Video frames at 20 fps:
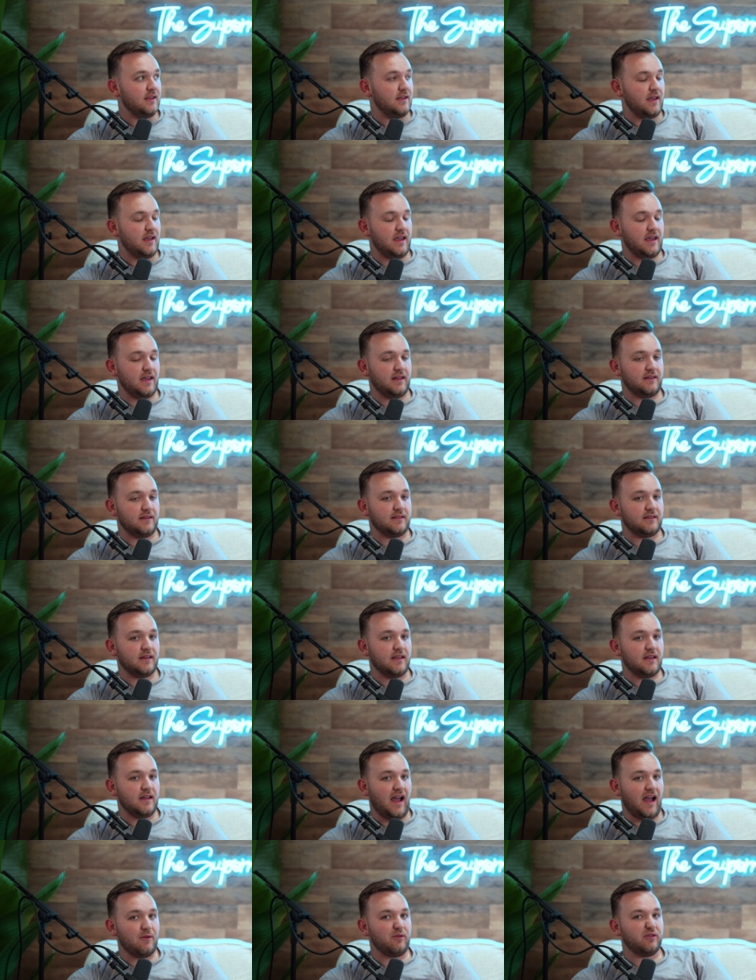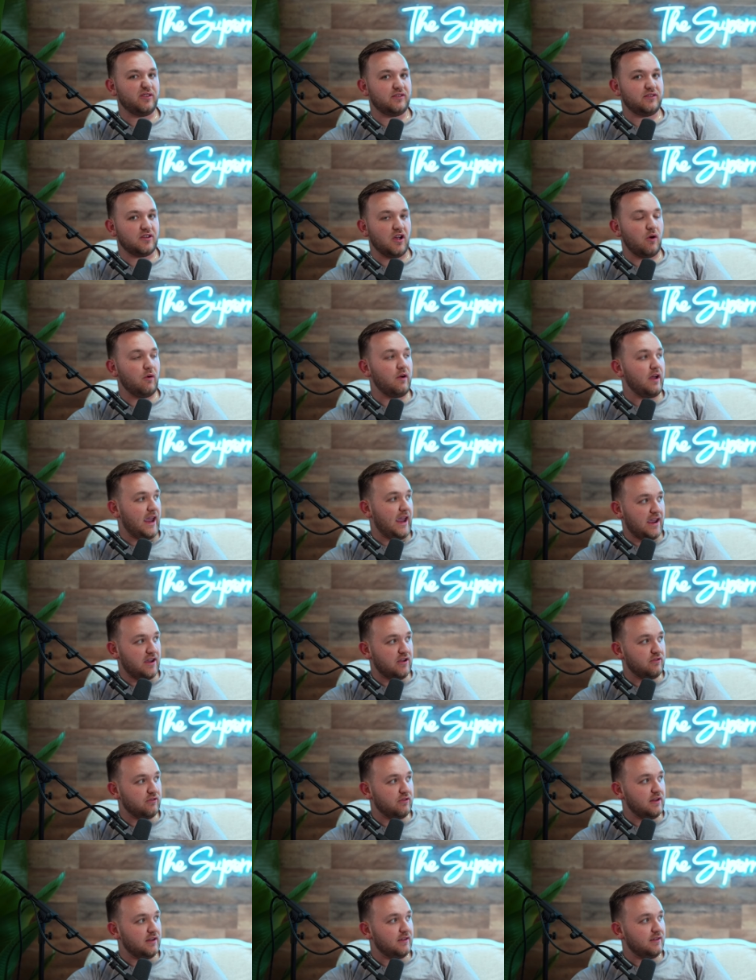And I was so angry.
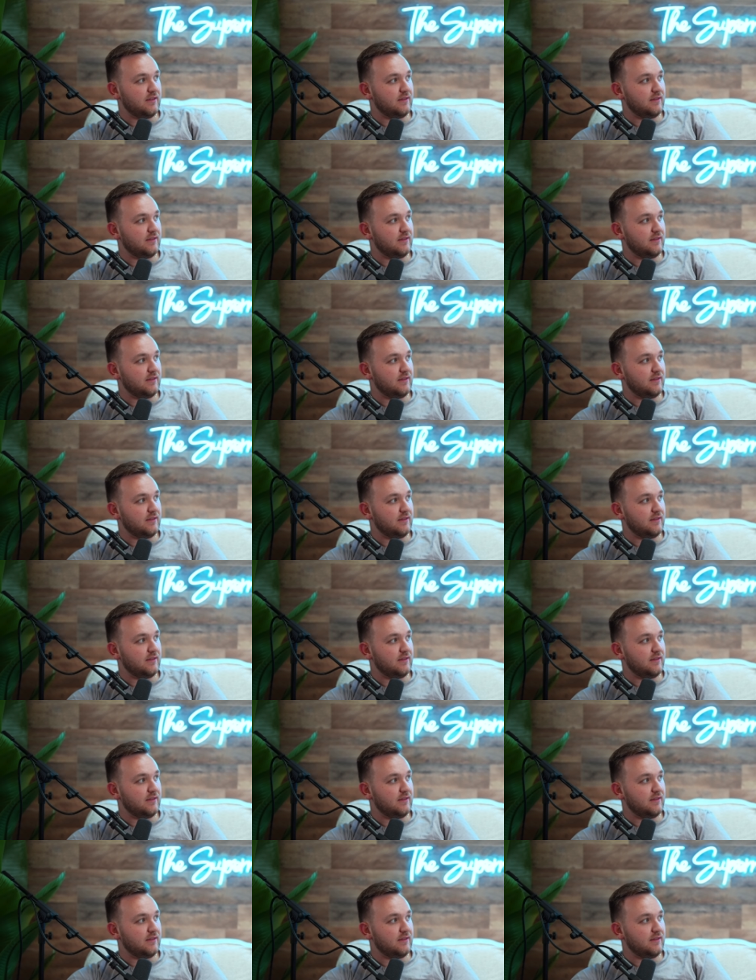Well, I was